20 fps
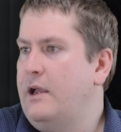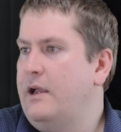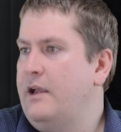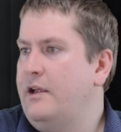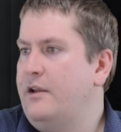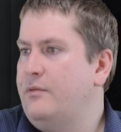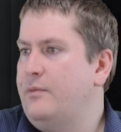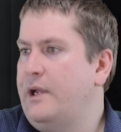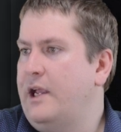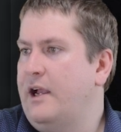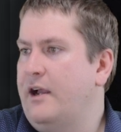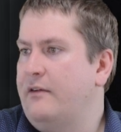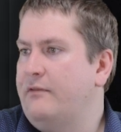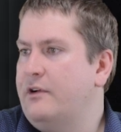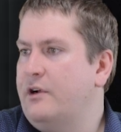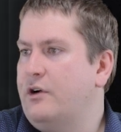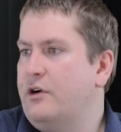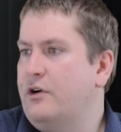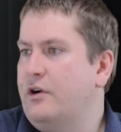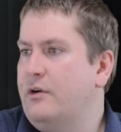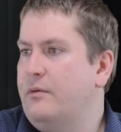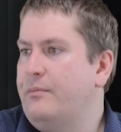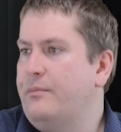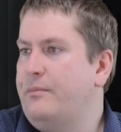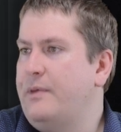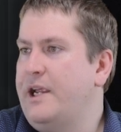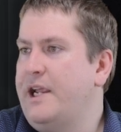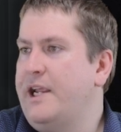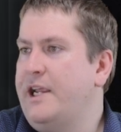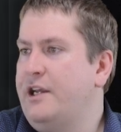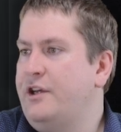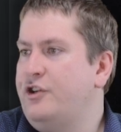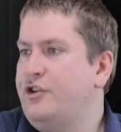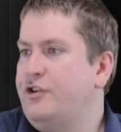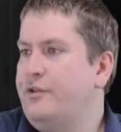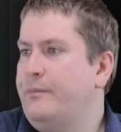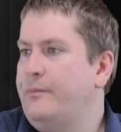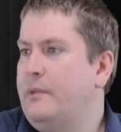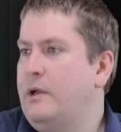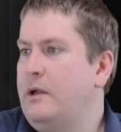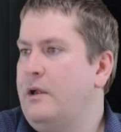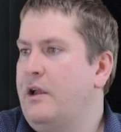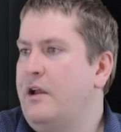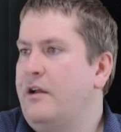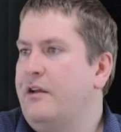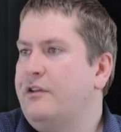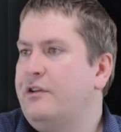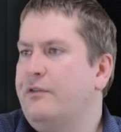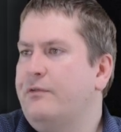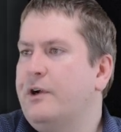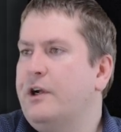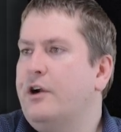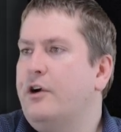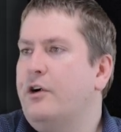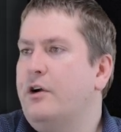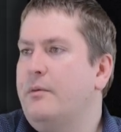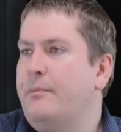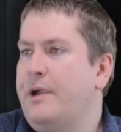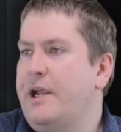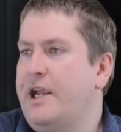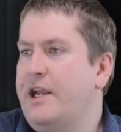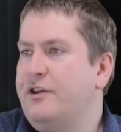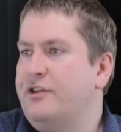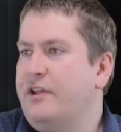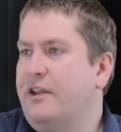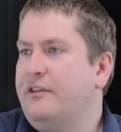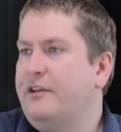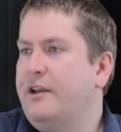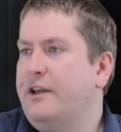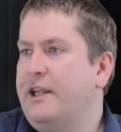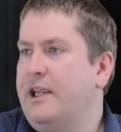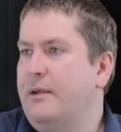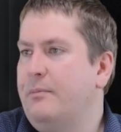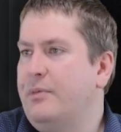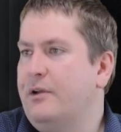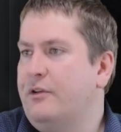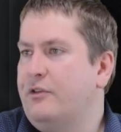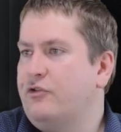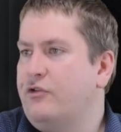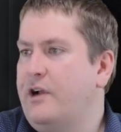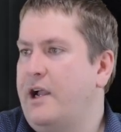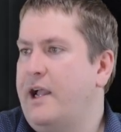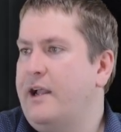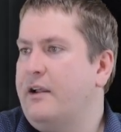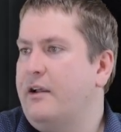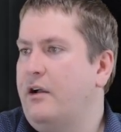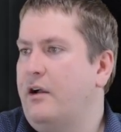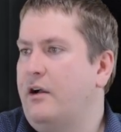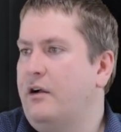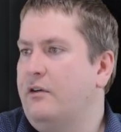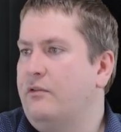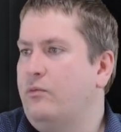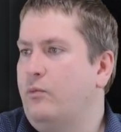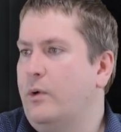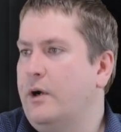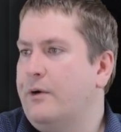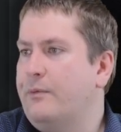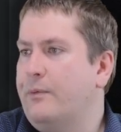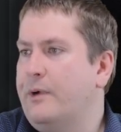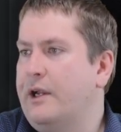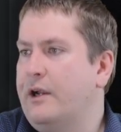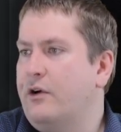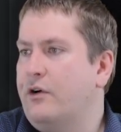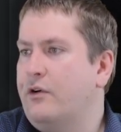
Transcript: and we have current page. So for current page, that's going to keep a track of where we